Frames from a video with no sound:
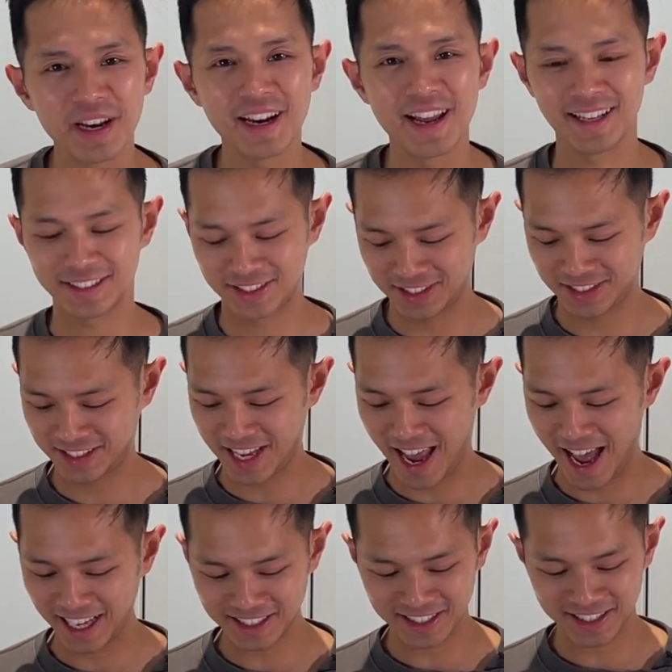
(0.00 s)
and
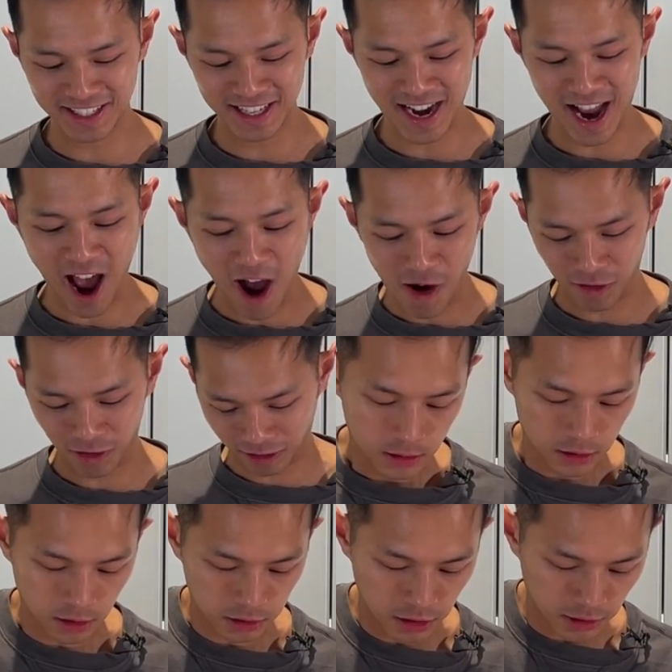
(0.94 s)
test it out.
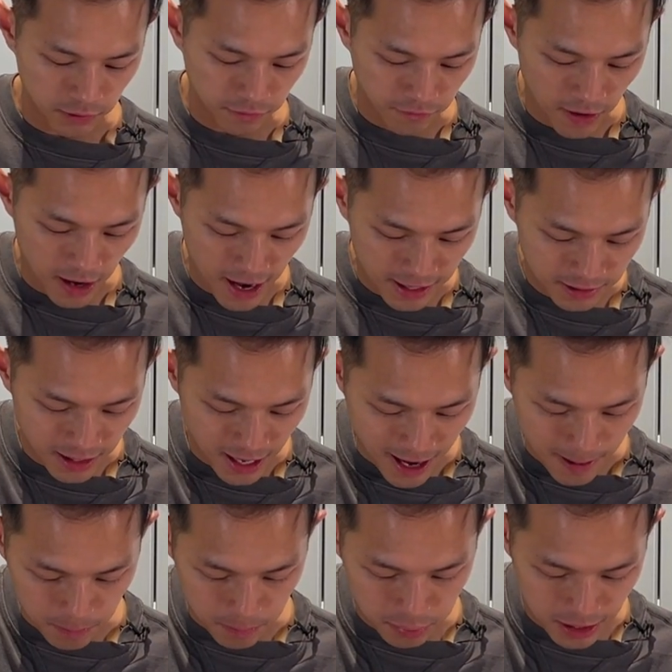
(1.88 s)
So just find
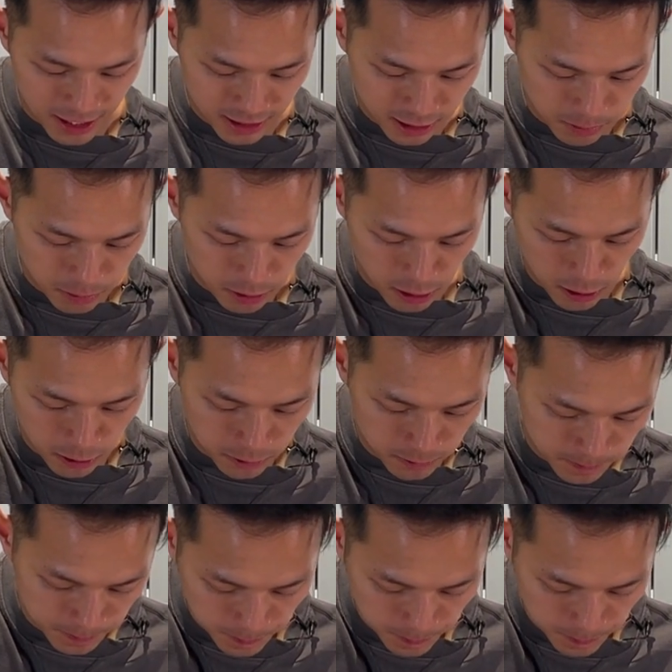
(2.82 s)
that breastbone,